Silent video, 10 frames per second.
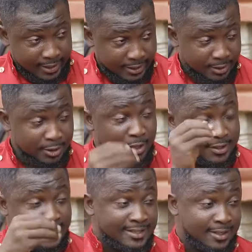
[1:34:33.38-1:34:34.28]
Do you know
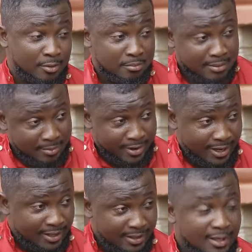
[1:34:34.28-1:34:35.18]
his testicle,
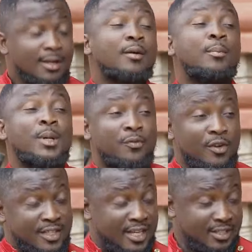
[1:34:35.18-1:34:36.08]
Mpramu? Both
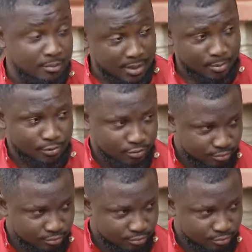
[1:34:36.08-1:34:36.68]
of us are his Mpramu.